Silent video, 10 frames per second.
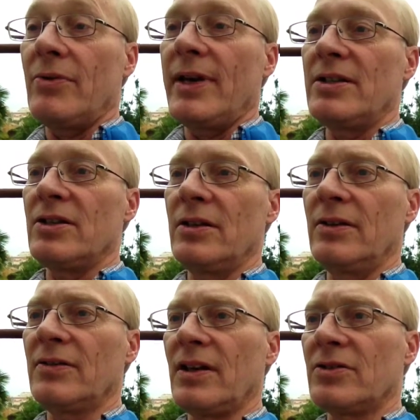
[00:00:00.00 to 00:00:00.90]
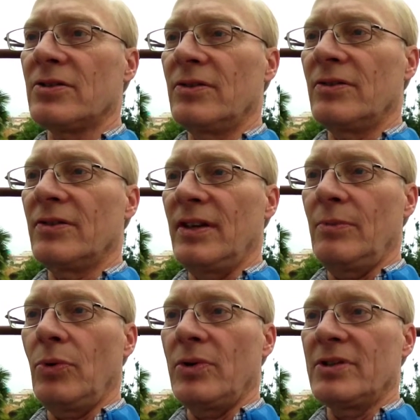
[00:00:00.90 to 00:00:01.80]
ranging discussions in
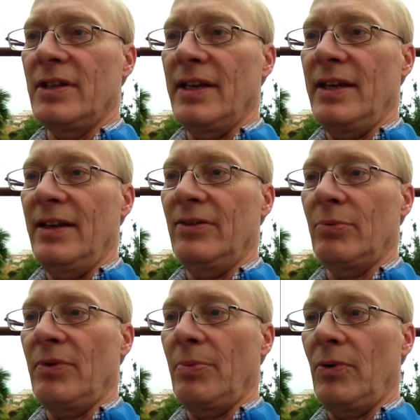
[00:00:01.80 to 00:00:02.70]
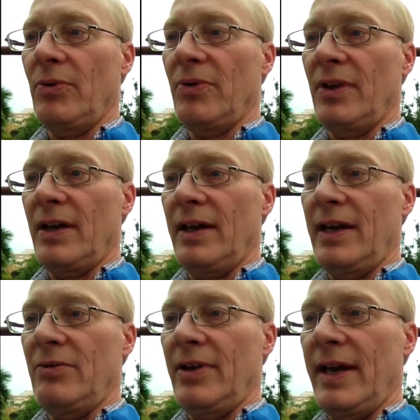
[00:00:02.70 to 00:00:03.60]
Portuguese with both uh,
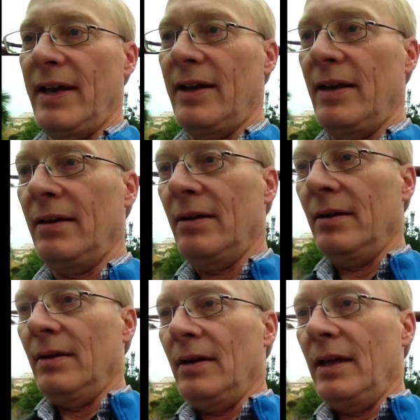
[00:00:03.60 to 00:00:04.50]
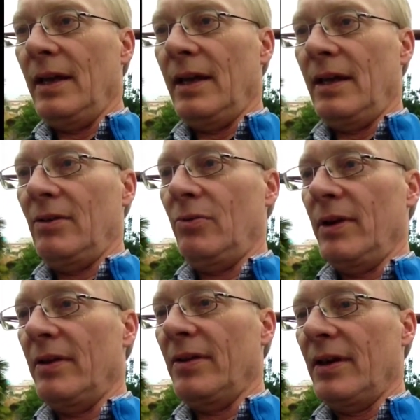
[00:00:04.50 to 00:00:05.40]
Adriana and
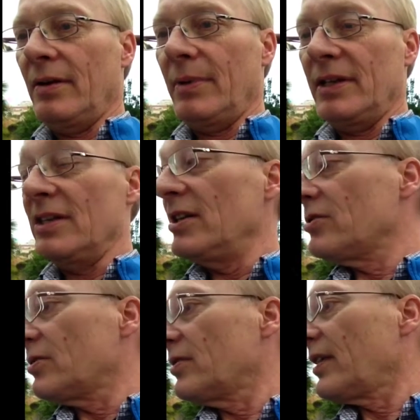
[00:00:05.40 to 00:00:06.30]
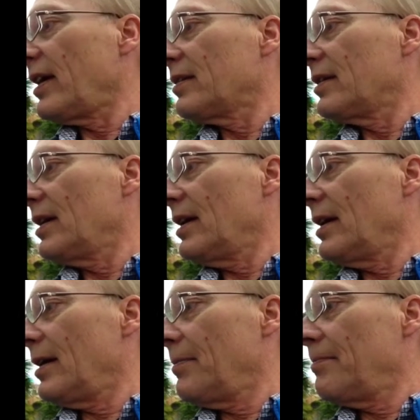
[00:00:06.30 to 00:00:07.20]
with uh, my teachers at the,
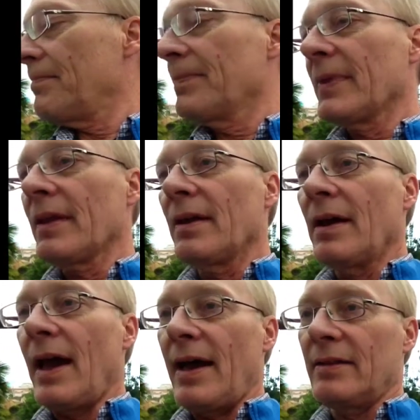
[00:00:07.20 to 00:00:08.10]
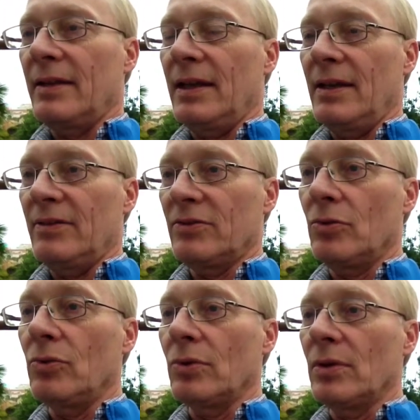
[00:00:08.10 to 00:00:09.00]
um, at the
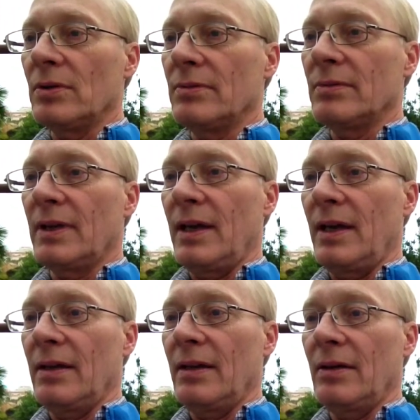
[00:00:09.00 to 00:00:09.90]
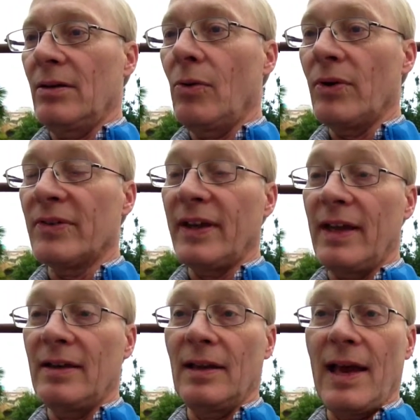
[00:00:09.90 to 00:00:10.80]
school. And the course
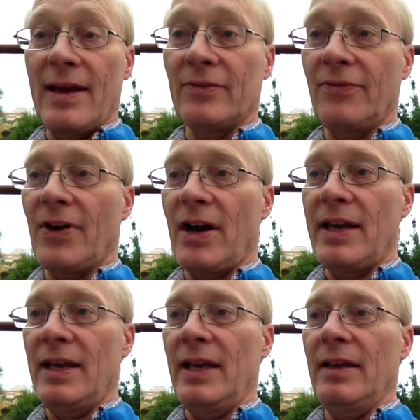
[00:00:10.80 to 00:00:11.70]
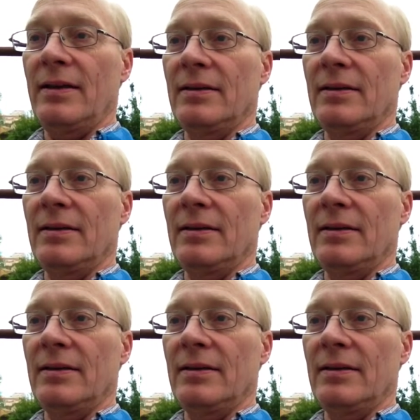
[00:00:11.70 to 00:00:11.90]
ended last Friday.